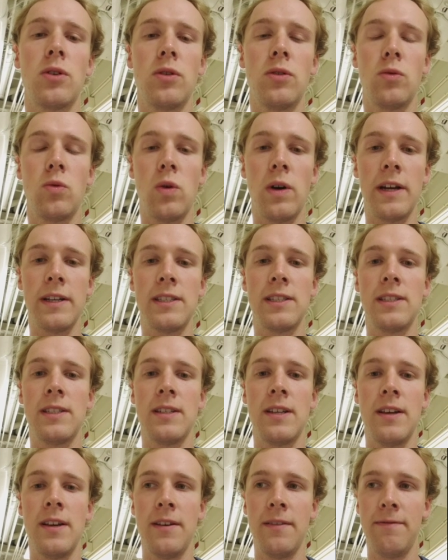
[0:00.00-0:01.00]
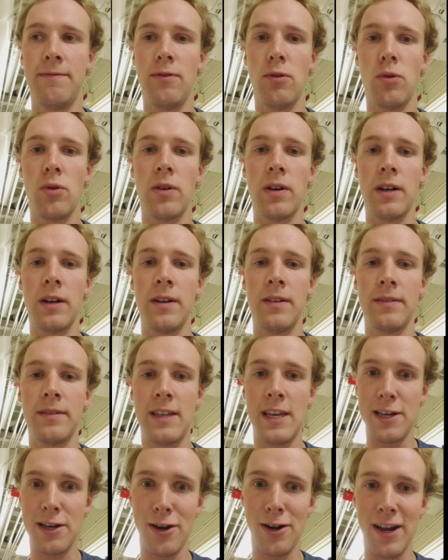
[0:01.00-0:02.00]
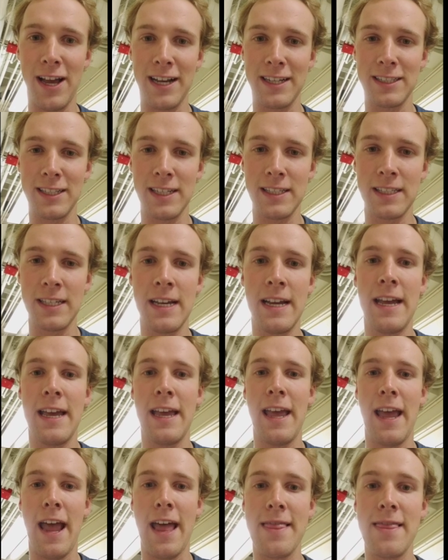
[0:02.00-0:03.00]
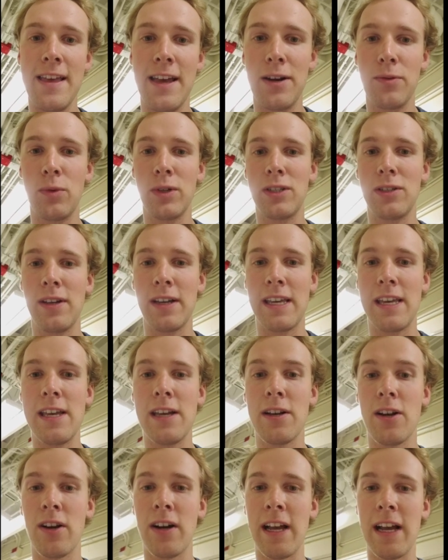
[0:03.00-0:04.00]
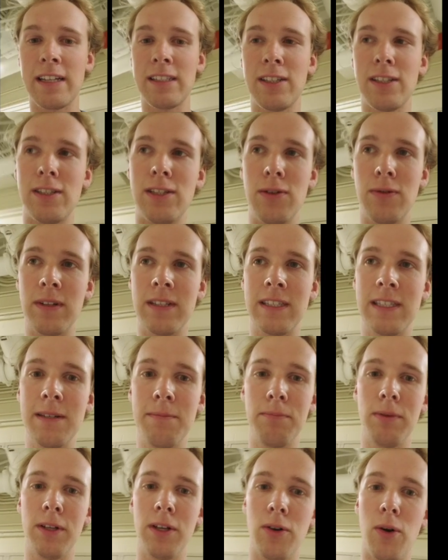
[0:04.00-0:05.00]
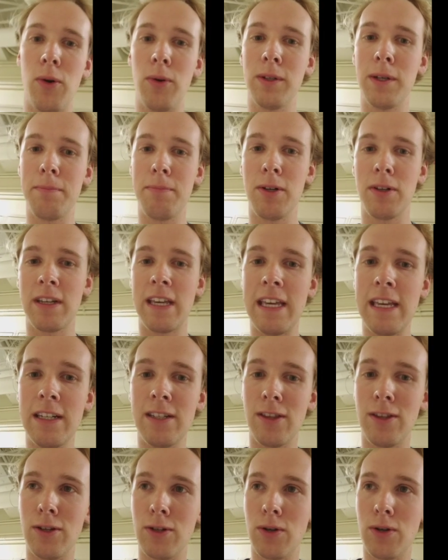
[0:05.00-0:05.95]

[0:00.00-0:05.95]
Requests for keycard access. And then once you get keycard access, you can simply hold up your key to the